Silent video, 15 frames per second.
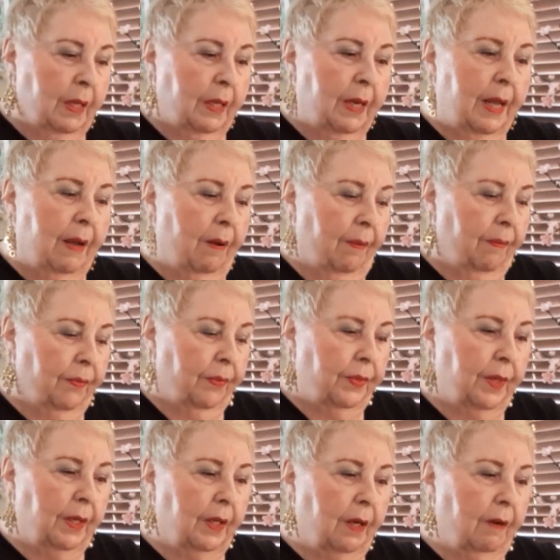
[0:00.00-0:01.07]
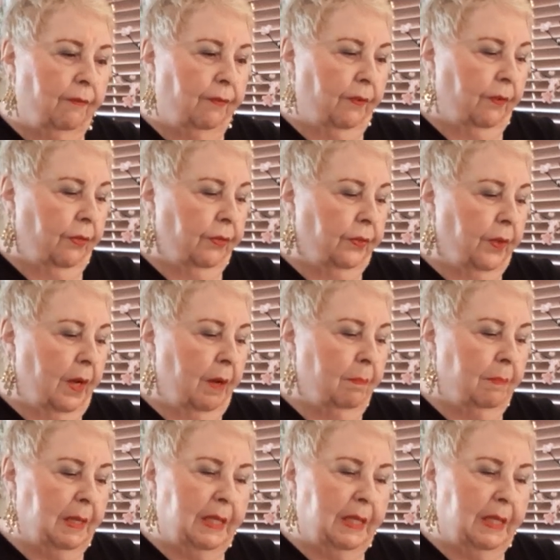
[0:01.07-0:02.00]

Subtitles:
Now, think of thumb